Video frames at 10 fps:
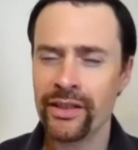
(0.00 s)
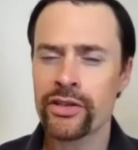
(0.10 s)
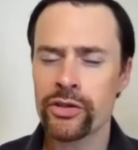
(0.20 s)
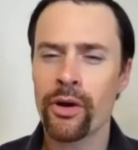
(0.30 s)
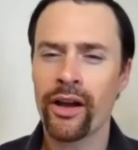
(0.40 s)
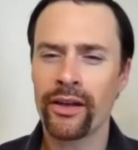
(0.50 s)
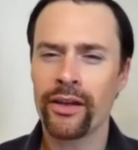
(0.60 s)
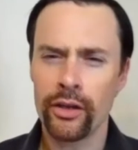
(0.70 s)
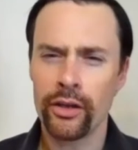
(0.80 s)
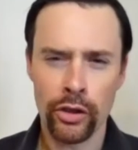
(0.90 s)

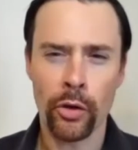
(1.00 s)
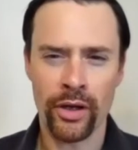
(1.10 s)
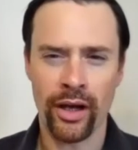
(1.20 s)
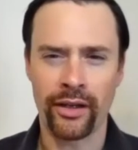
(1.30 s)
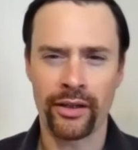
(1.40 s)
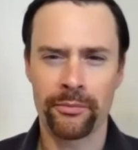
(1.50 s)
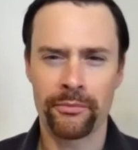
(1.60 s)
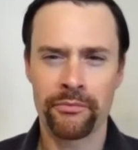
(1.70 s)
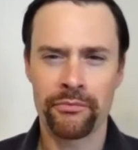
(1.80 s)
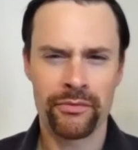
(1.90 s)
Dissoi Logoi.
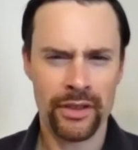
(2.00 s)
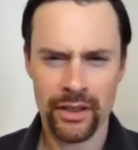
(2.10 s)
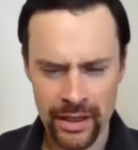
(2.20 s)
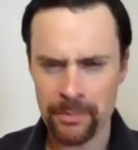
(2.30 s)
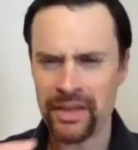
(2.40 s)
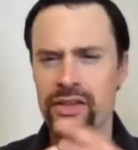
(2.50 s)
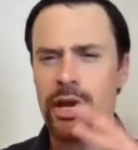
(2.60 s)
Yeah, that means